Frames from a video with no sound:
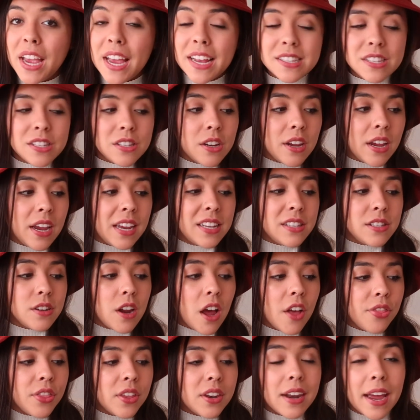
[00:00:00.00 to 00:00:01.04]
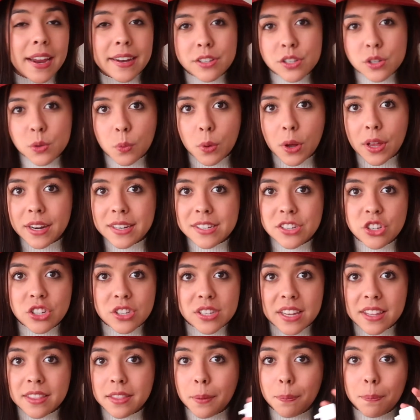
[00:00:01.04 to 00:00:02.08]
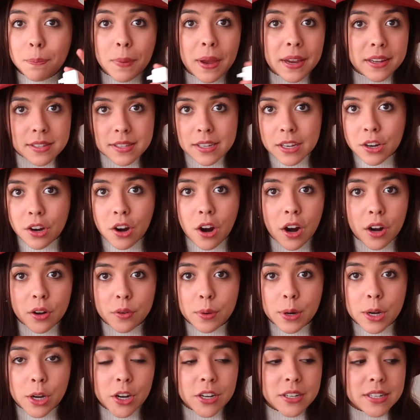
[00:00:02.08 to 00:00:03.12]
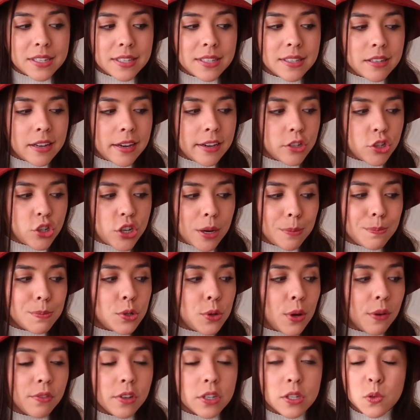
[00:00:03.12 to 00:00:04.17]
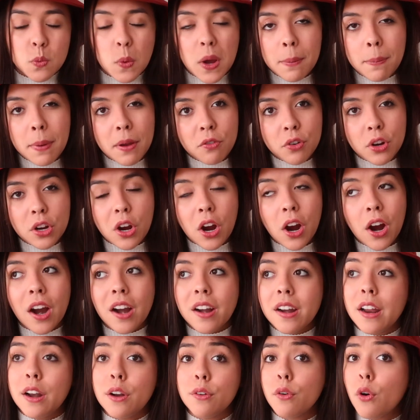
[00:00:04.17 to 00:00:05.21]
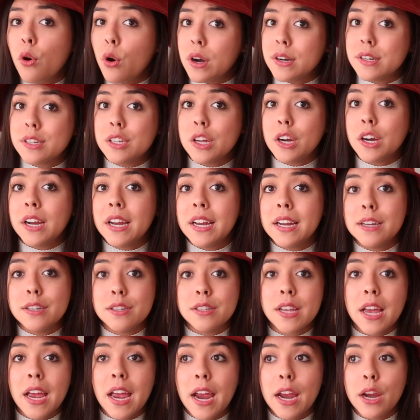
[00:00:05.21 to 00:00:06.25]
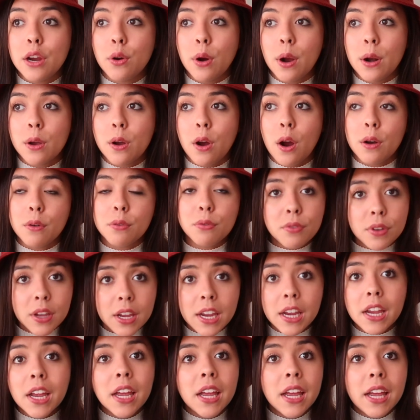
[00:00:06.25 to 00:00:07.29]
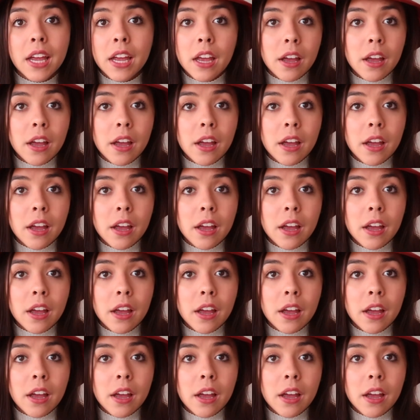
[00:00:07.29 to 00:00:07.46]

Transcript: It's, it's not the nicer one, it's just like the basic card reader. It doesn't take chips, you have to swipe every card. And of course there is a credit card fee.